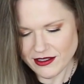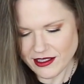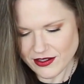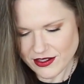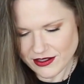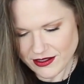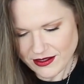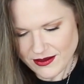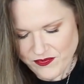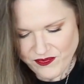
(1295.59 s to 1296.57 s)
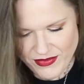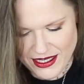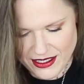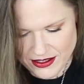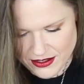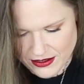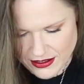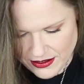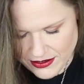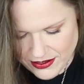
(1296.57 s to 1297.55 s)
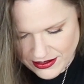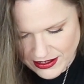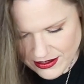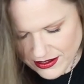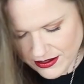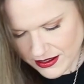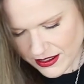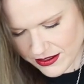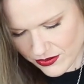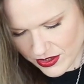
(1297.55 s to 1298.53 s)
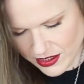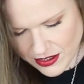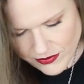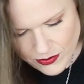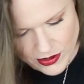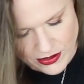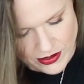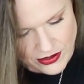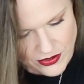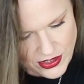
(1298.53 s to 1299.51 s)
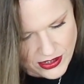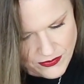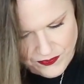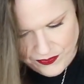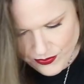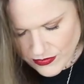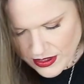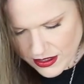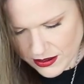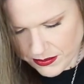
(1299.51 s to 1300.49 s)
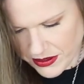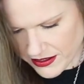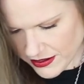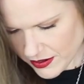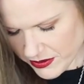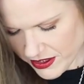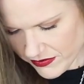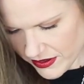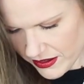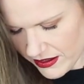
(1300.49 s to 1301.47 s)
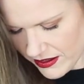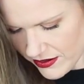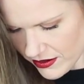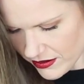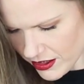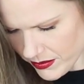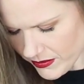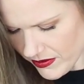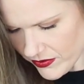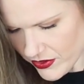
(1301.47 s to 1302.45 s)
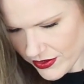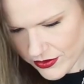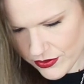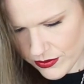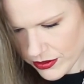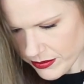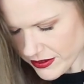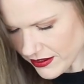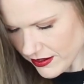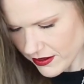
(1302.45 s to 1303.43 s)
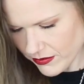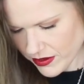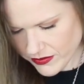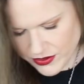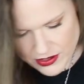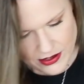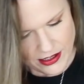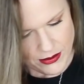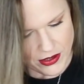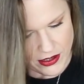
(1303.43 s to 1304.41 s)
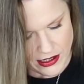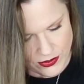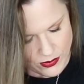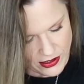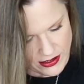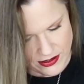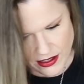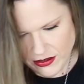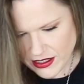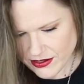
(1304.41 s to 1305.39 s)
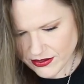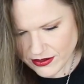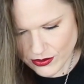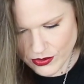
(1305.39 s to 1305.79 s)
Excellent, excellent, excellent. I do see heavy water energy. Pisces specifically, I saw a couple references to Scorps. I see a reference to Libra as well as Aries.